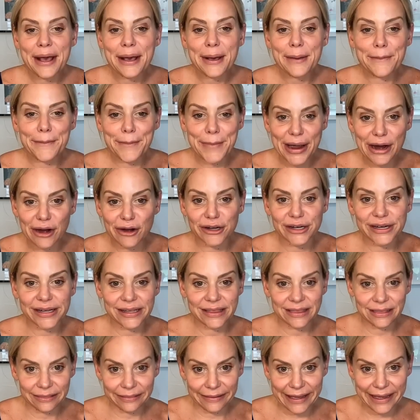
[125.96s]

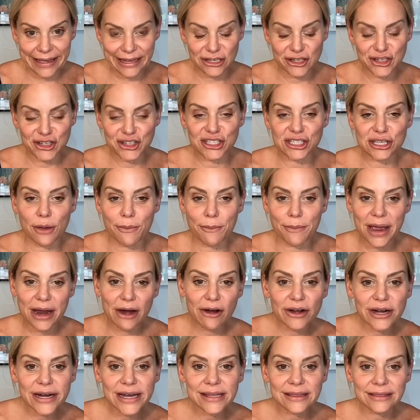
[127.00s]
Meredith Lynch. So
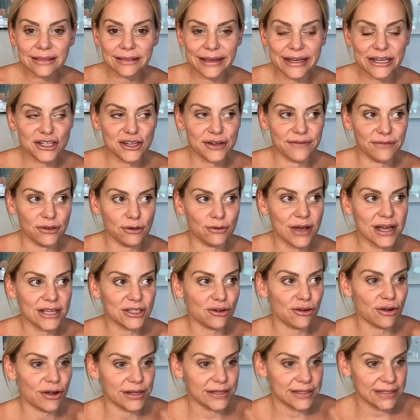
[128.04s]
Meredith Lynch, if you guys
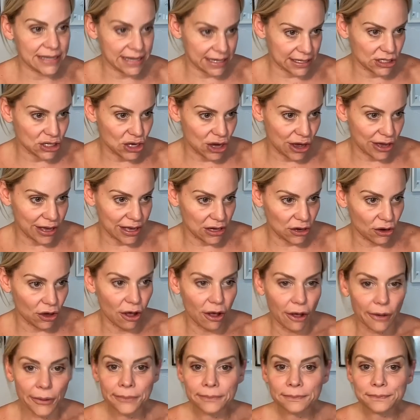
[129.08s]
are on TikTok at
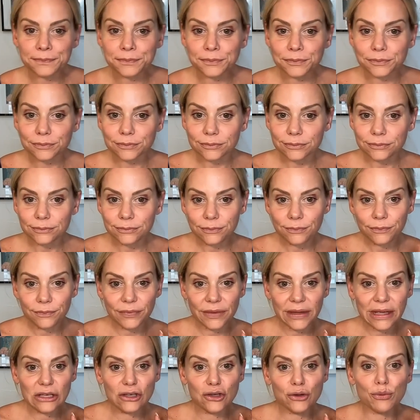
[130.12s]
all,
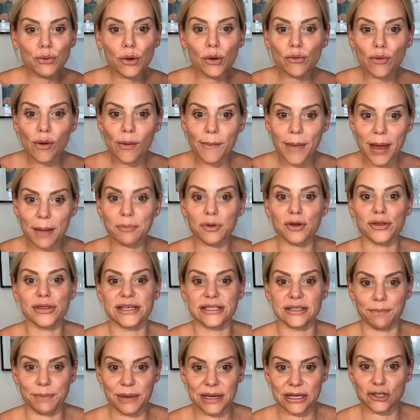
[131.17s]
you will remember
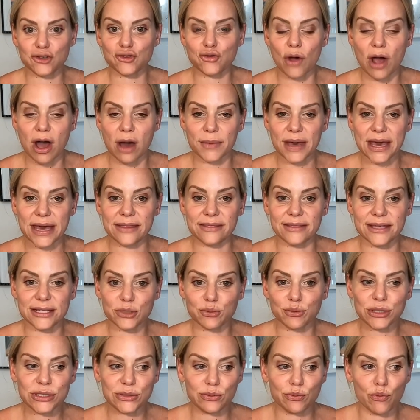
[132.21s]
this big drama. And this
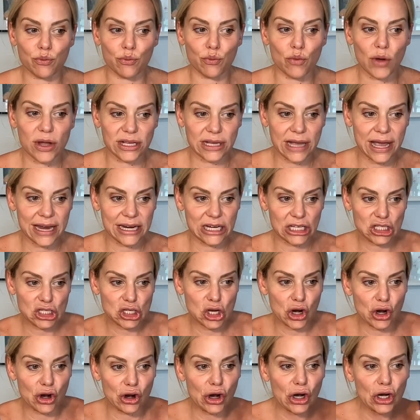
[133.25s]
was what kind of
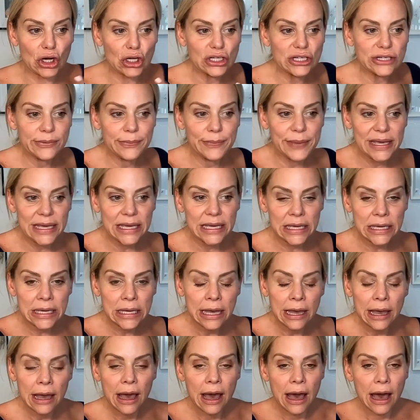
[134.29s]
turned me
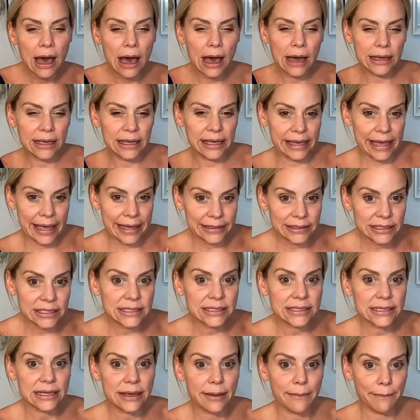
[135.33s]

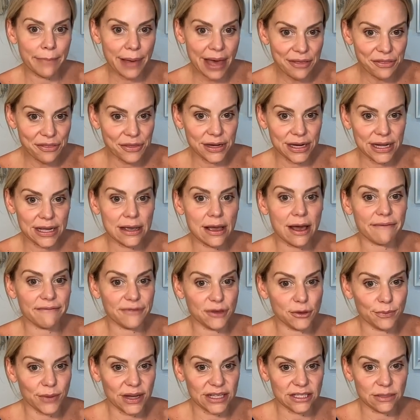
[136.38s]
against Bethenny a
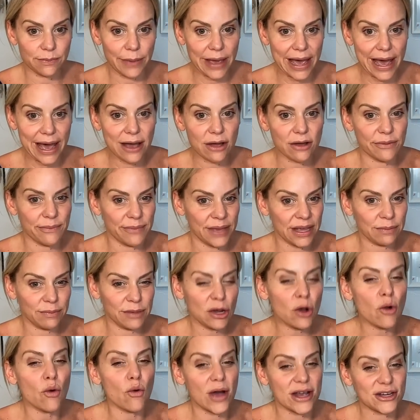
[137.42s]
few months back. It made me
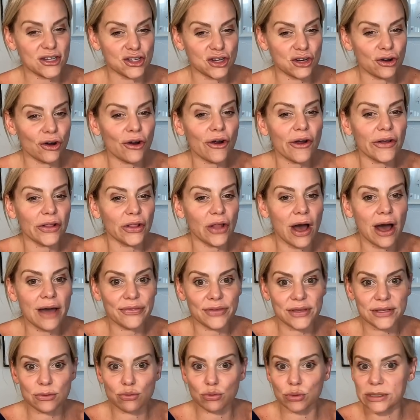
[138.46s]
question her a lot.
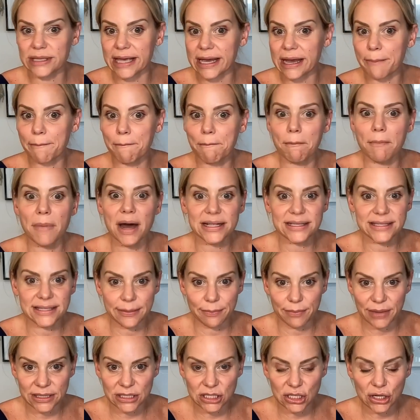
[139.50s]
This was like months and
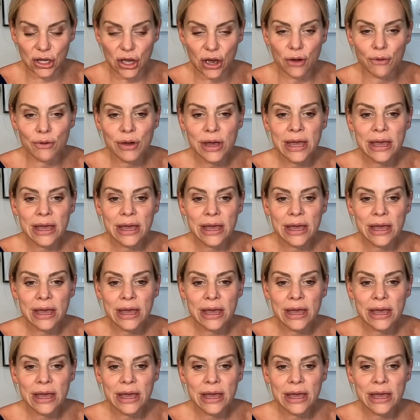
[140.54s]
months ago,